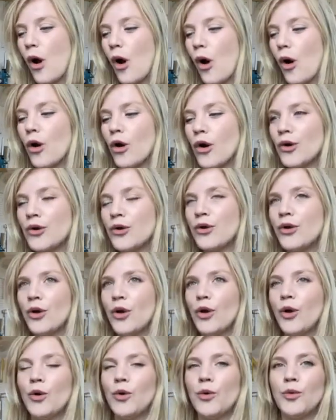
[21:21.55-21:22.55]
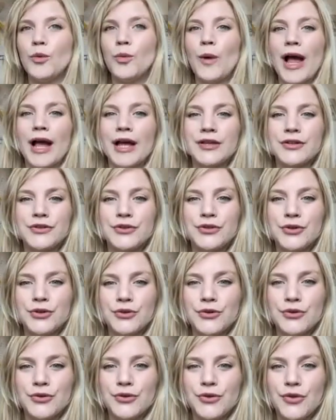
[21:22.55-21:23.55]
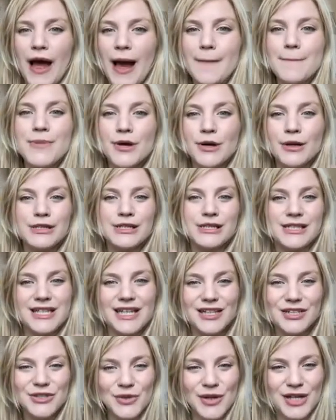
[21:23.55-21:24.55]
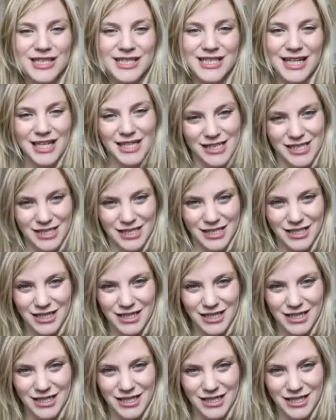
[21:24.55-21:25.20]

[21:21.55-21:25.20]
on where you that person's interest is.